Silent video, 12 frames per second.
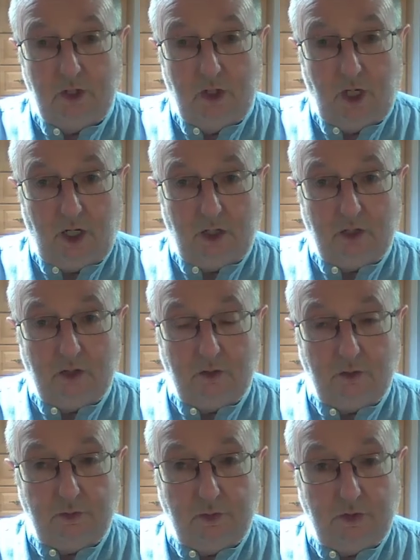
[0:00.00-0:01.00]
And
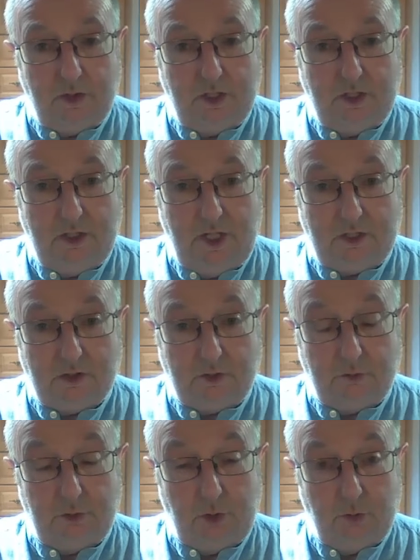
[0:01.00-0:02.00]
for the
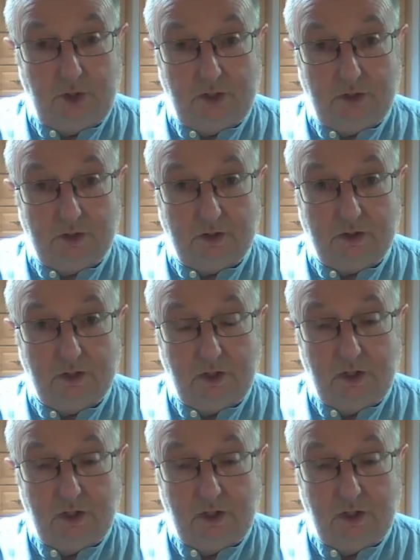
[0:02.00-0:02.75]
next few years,